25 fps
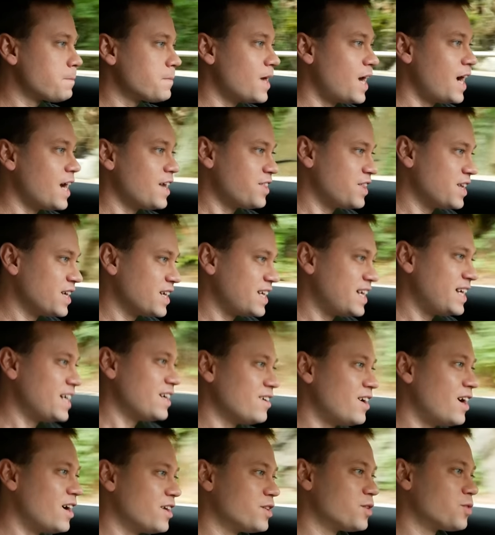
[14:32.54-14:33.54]
I think
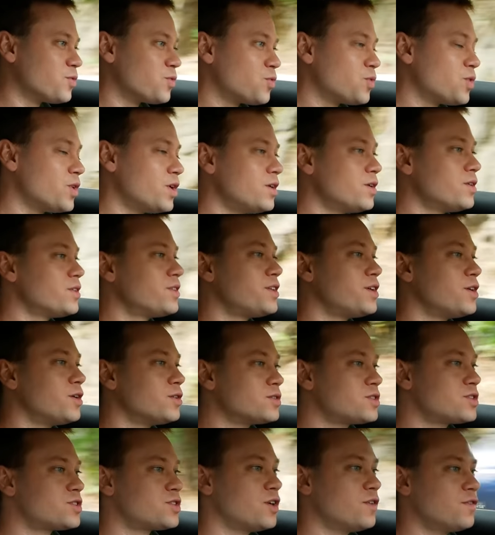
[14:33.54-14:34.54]
here on the road, though,
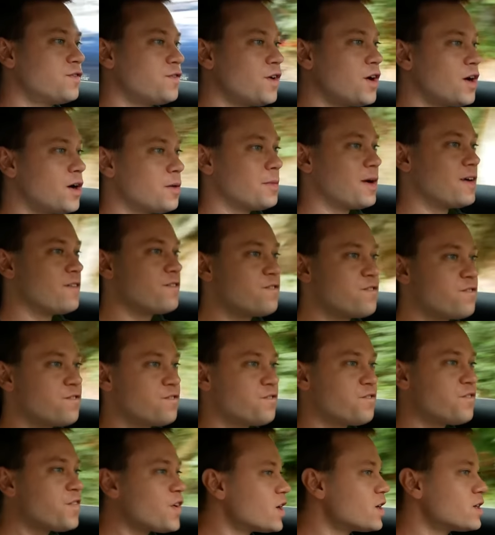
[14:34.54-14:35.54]
so far, my
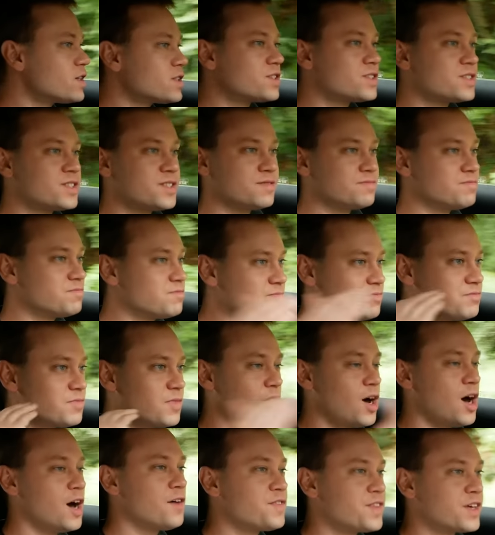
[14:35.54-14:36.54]
first
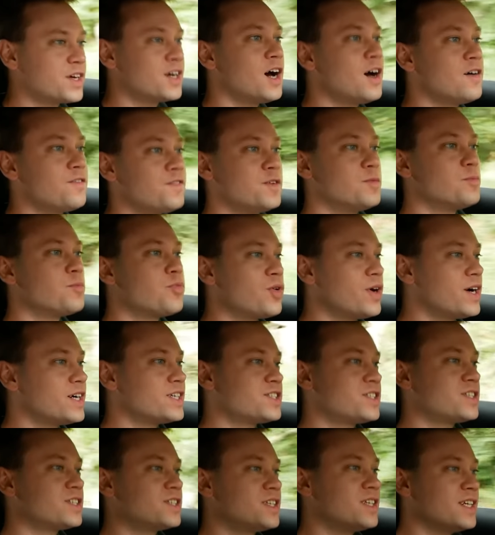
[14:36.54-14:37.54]
off-the-cuff
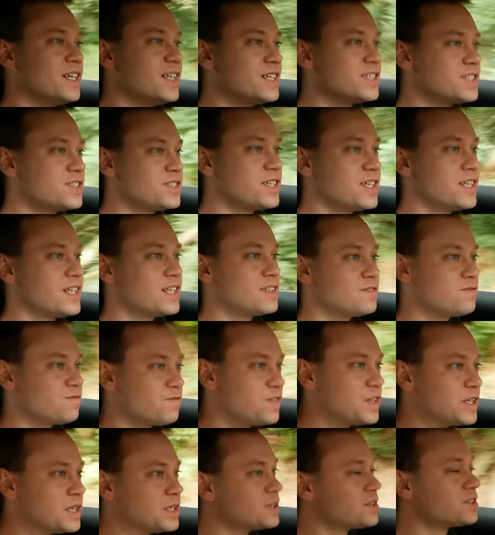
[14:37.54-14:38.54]
impression is that it
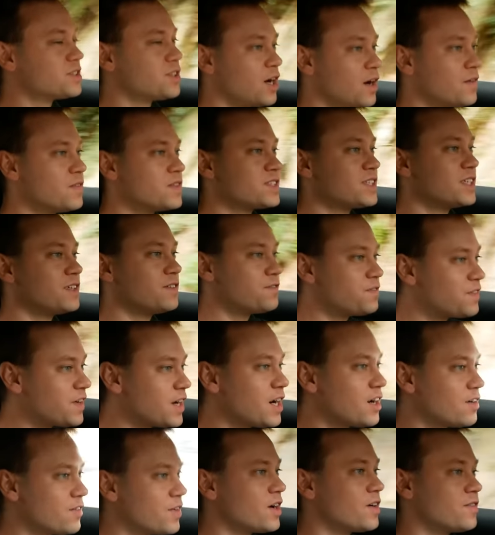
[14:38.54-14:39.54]
feels obviously
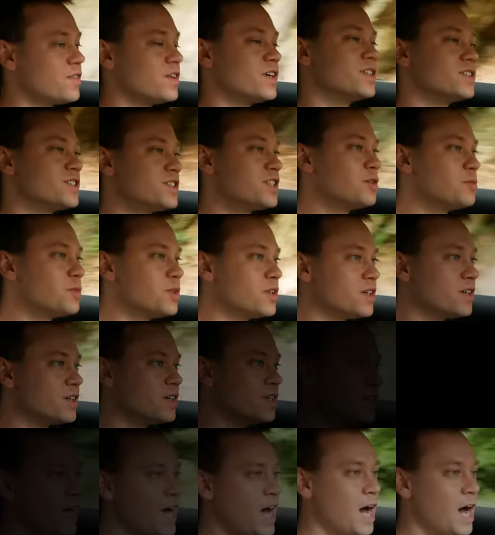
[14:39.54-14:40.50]
very, very, very similar.